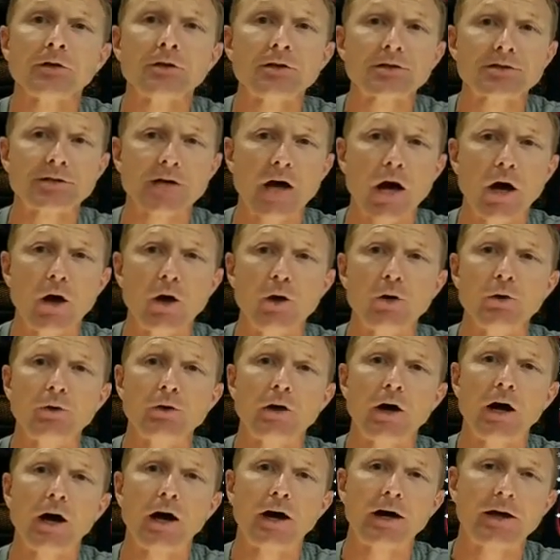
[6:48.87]

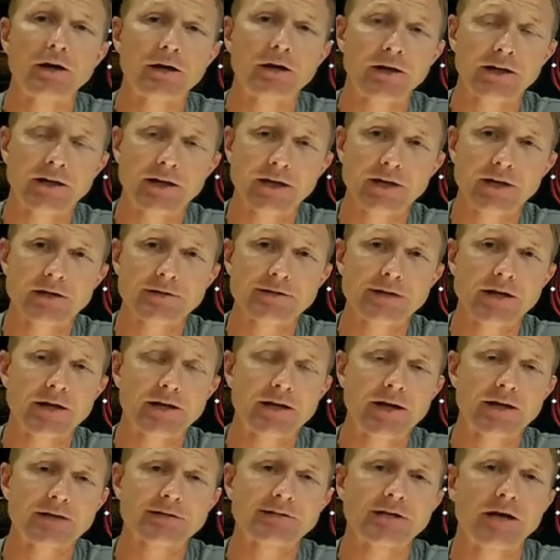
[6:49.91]
So again, as that
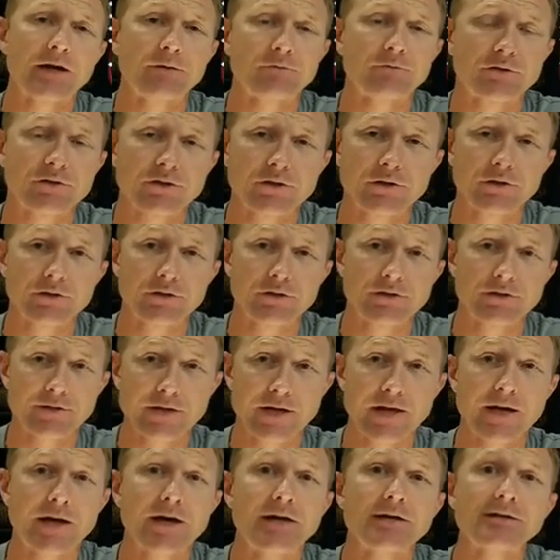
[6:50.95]
next step
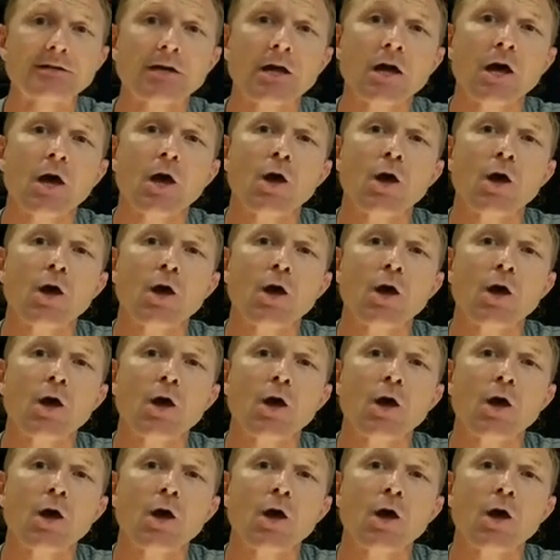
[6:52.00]
says,